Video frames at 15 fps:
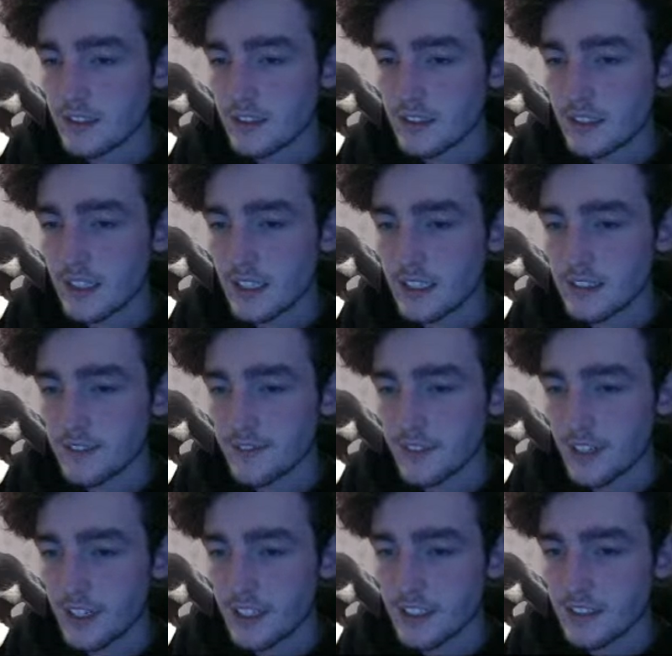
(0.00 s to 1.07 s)
that's
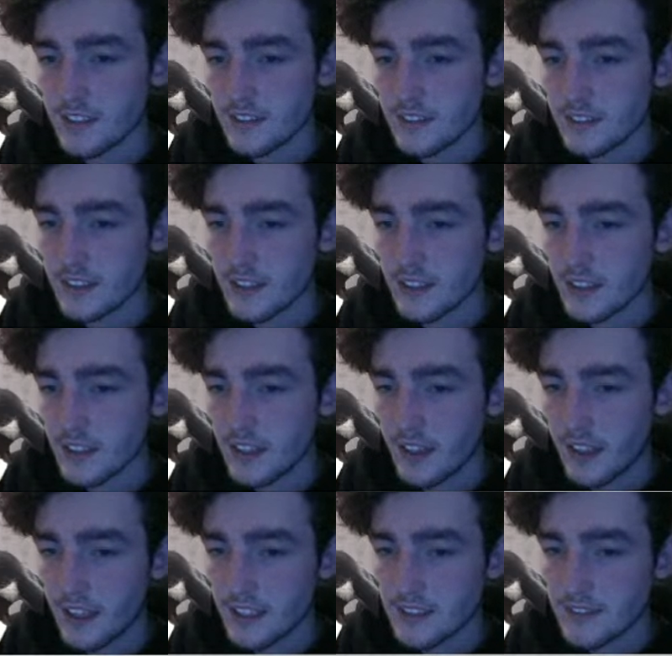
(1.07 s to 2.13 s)
fine.
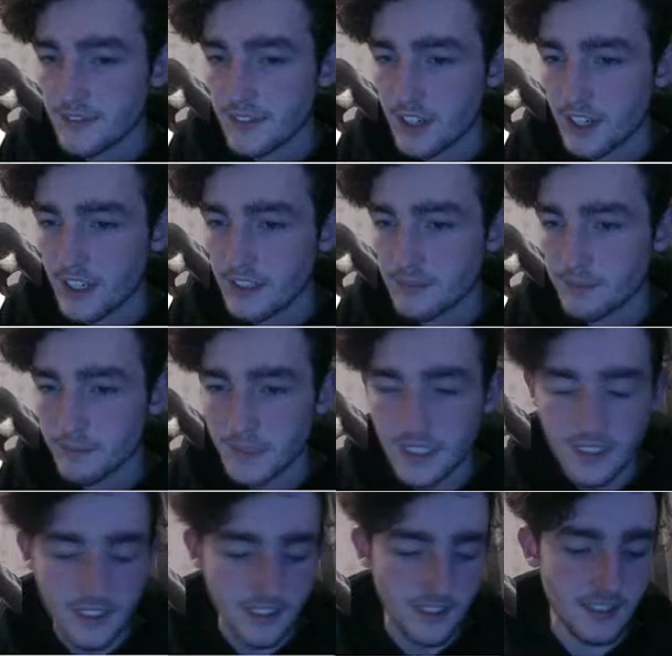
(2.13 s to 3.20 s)
That's fine.
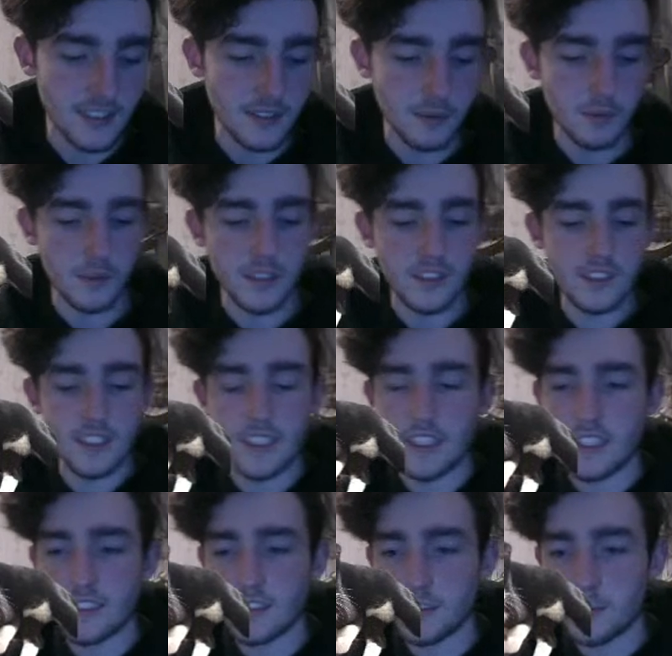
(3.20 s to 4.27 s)
Min distance, we want to set
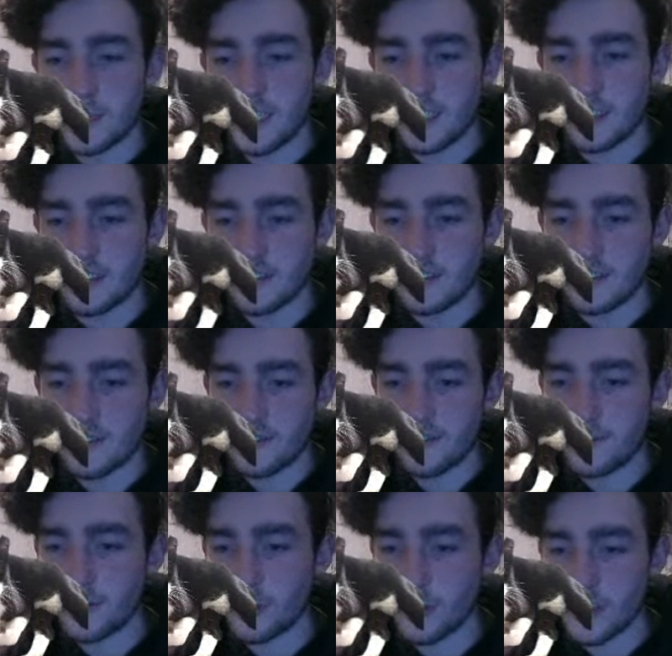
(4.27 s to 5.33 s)
that to about a
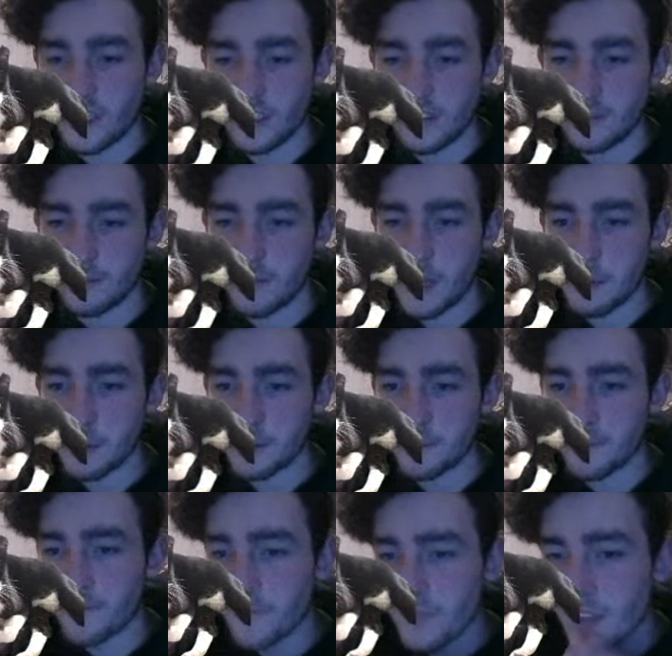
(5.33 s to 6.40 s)
4, maybe.
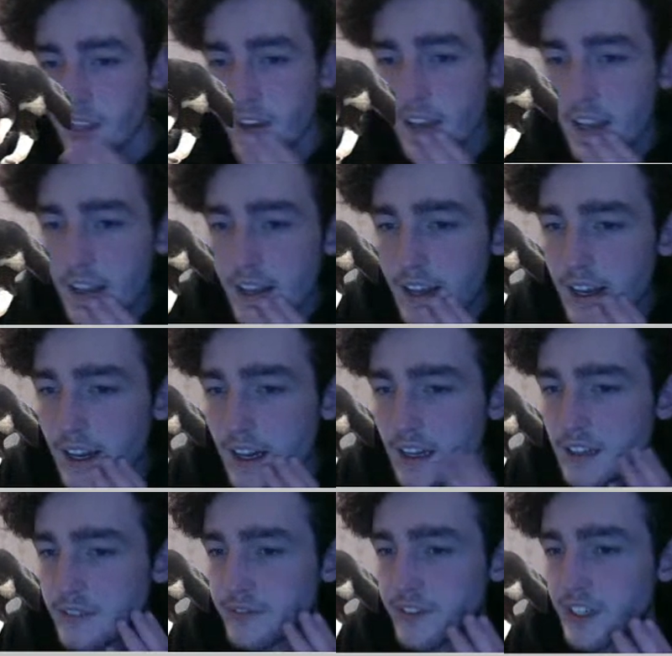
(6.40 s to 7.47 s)

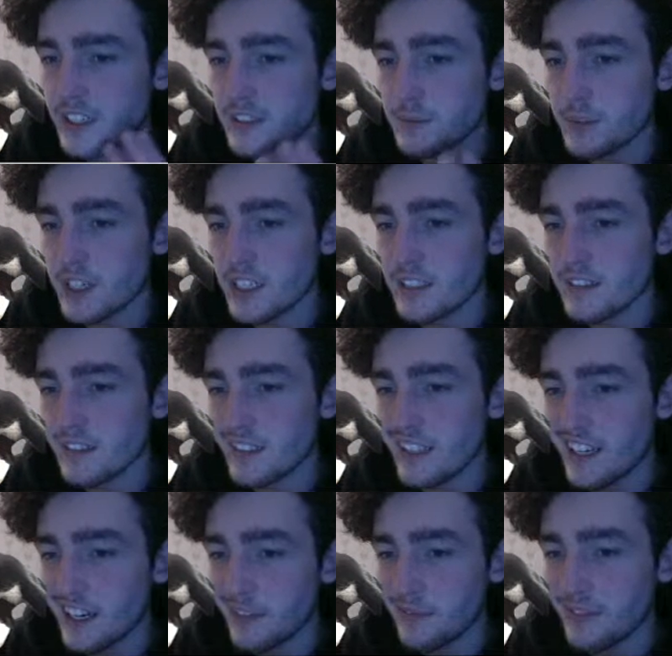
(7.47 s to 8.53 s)
Fire spread,
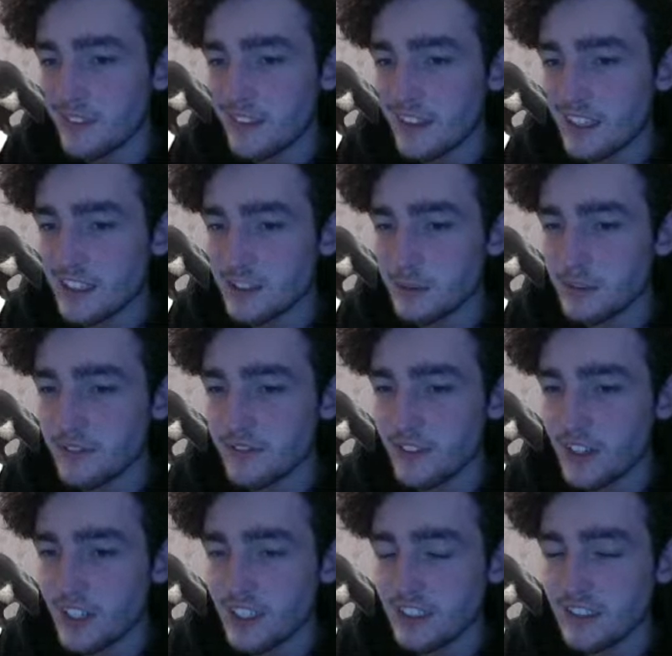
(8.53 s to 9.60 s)
yeah, that should be
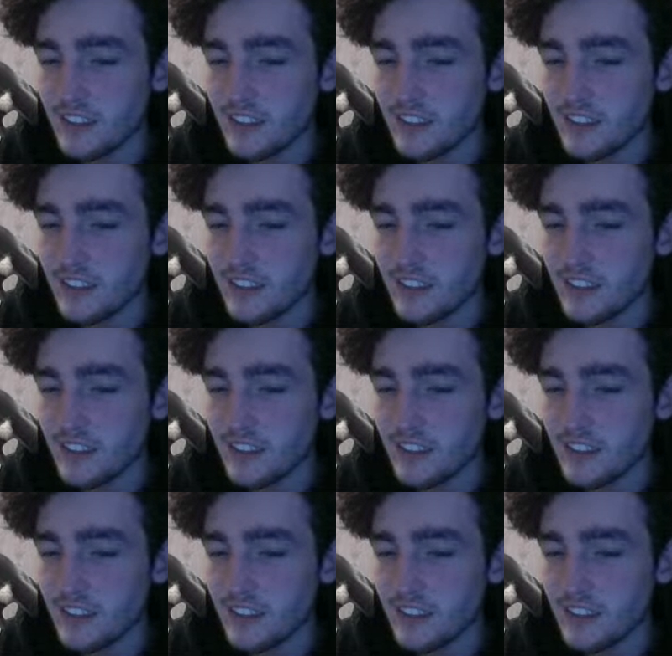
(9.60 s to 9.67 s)
fine.